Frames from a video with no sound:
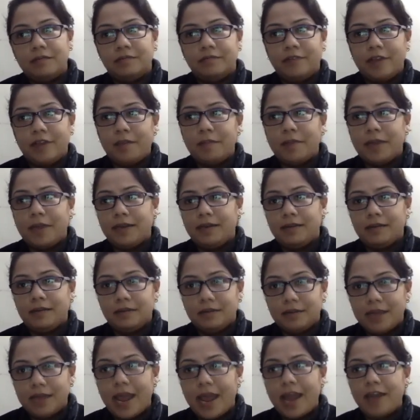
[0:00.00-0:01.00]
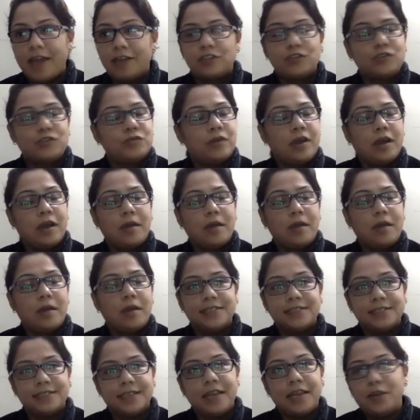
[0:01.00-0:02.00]
where my dad stood up
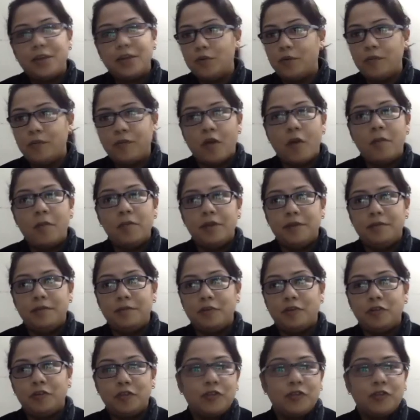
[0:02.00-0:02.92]
and said, no problem,